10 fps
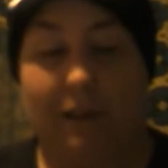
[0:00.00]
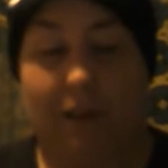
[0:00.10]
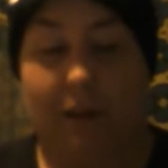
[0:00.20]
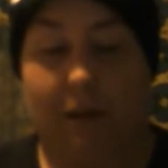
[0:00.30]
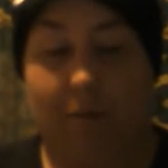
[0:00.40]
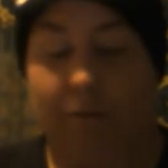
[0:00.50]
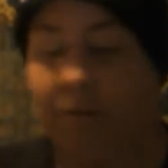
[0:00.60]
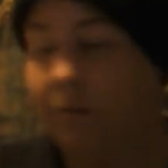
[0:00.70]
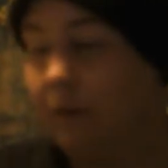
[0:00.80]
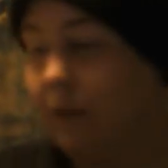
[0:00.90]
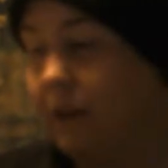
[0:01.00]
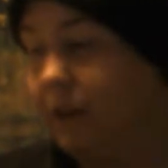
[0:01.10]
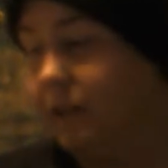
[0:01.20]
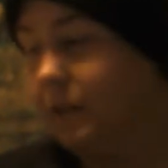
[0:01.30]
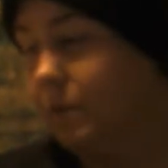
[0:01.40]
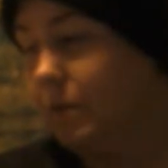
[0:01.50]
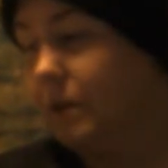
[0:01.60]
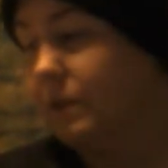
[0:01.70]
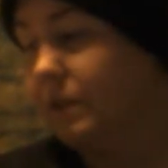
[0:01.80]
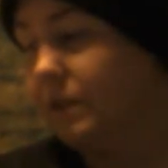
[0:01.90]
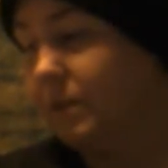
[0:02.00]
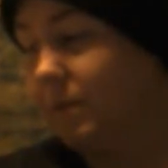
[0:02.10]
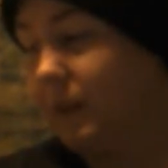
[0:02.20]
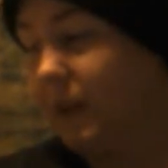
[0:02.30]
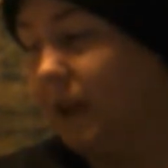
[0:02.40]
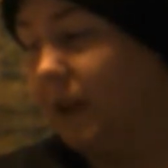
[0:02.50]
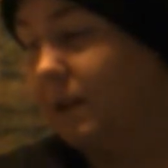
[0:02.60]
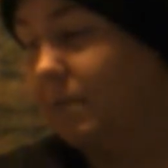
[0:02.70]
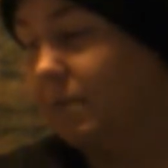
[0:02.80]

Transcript: Um, again, there was some gain,